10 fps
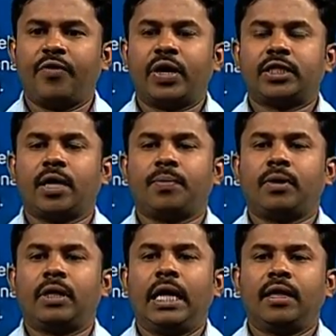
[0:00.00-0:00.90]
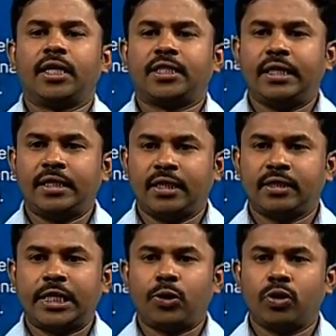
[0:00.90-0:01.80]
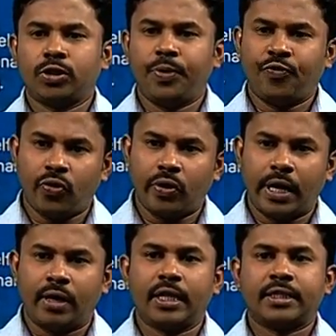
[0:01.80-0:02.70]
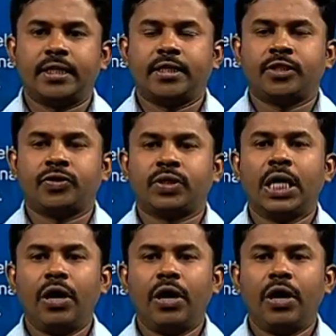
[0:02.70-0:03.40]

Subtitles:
For example, the sentence that goes before and the sentence